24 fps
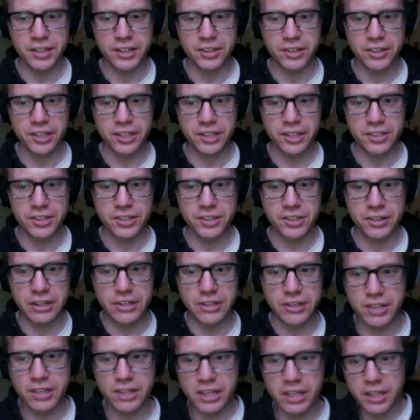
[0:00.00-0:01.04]
You didn't get snow
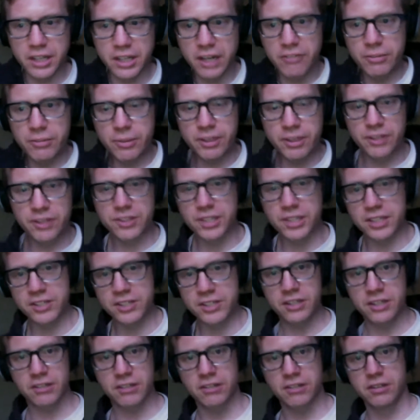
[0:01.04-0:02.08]
yesterday? Everybody else got
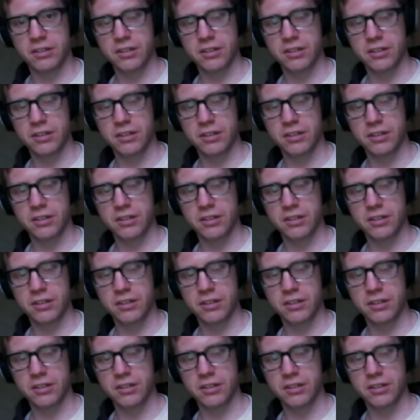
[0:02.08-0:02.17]
snow.